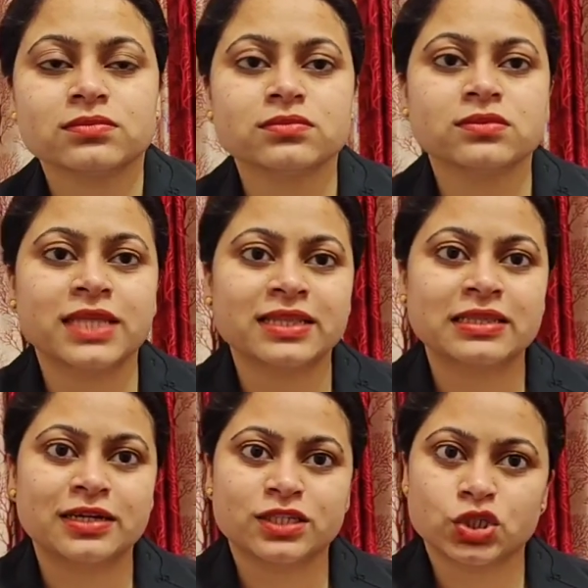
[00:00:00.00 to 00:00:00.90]
Then there
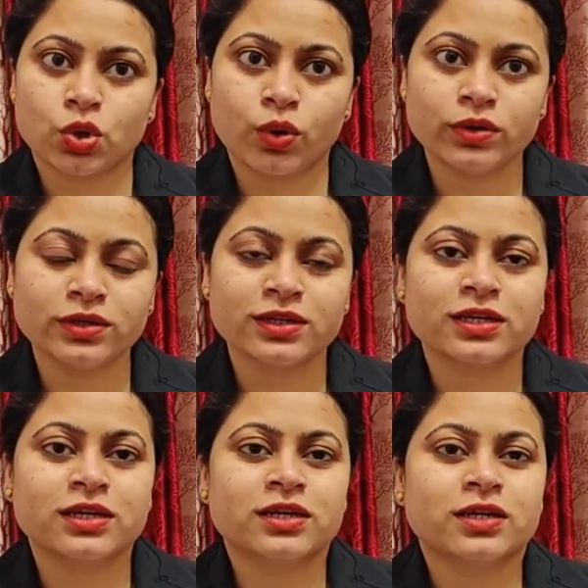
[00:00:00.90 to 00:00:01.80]
is tone.
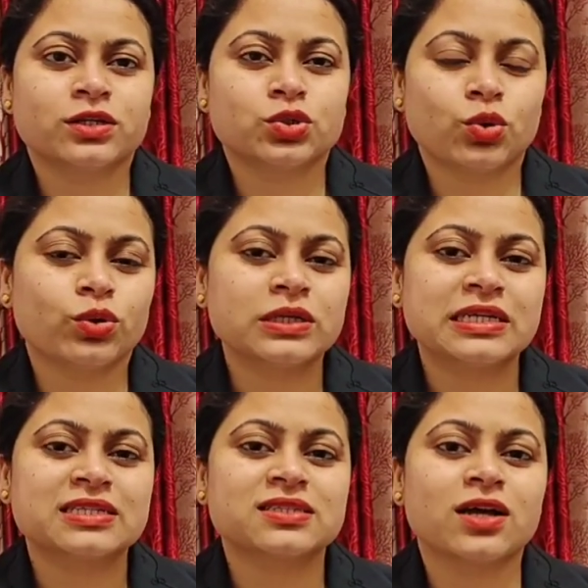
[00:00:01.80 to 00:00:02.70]
Tone
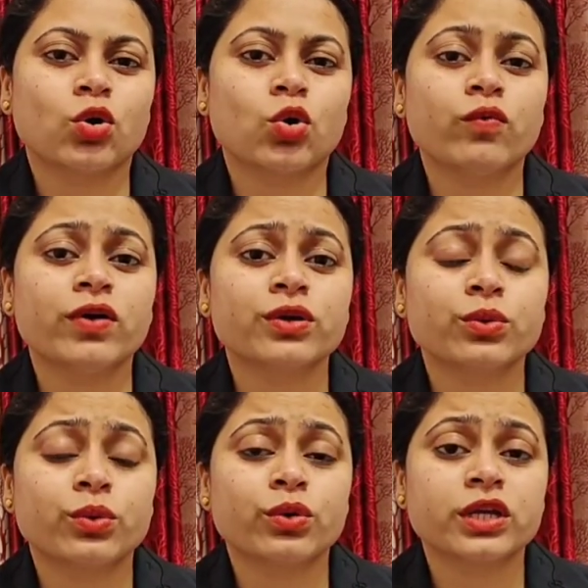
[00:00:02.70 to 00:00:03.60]
is the
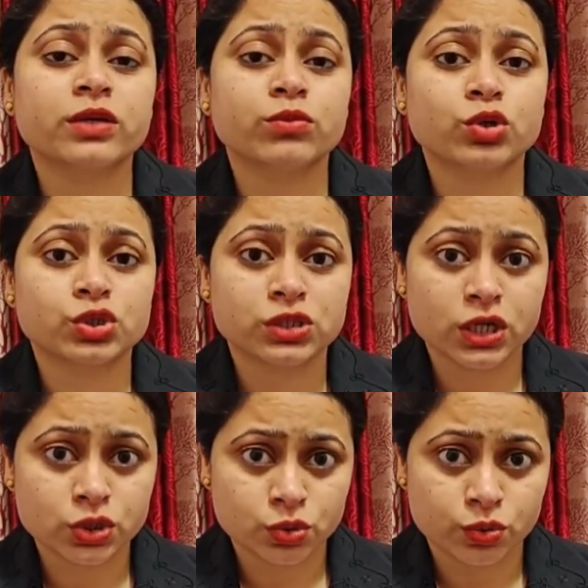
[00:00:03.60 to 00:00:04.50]
overall emotional
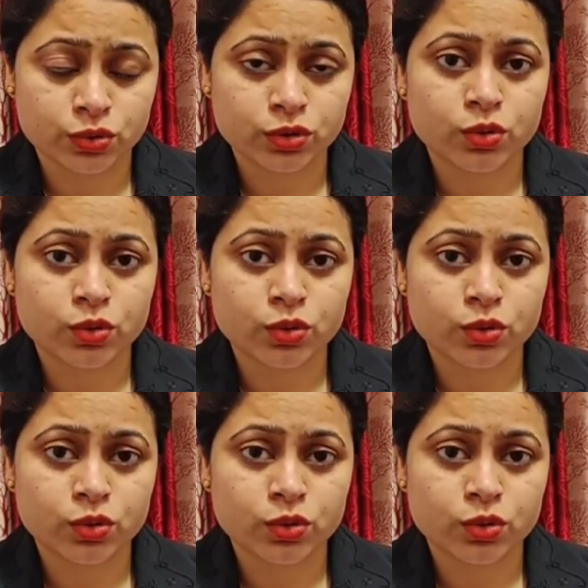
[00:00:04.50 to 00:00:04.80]
tone or